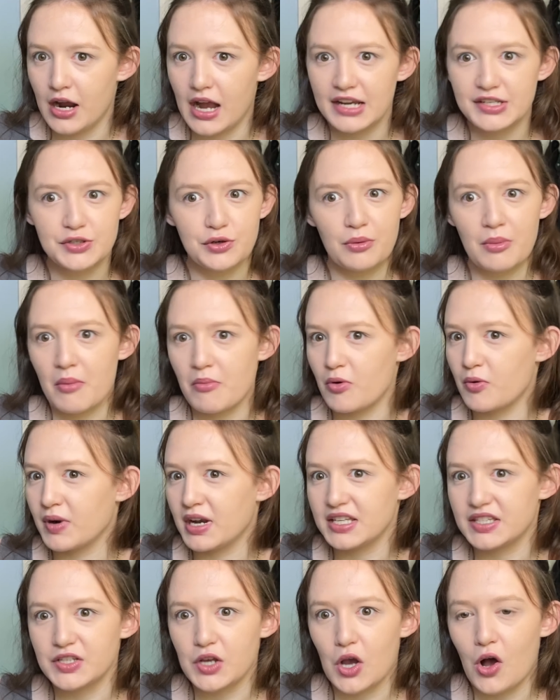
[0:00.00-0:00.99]
I don't remember what
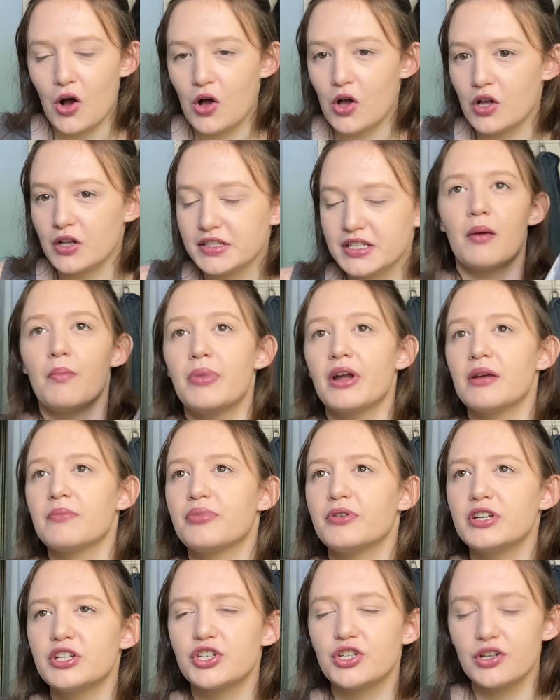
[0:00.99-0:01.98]
it's called, but I'm
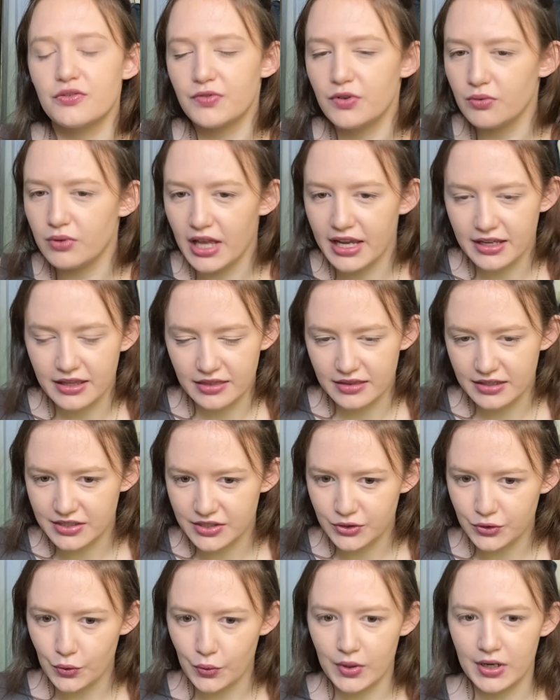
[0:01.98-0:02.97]
pretty sure if you like this
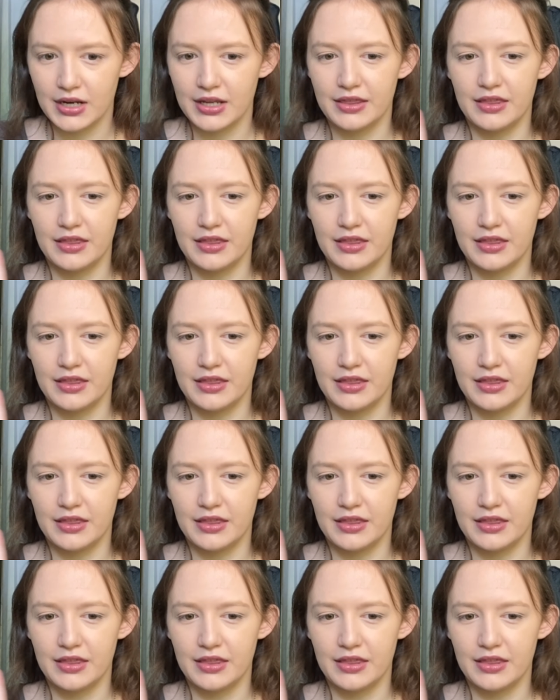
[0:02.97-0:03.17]
story,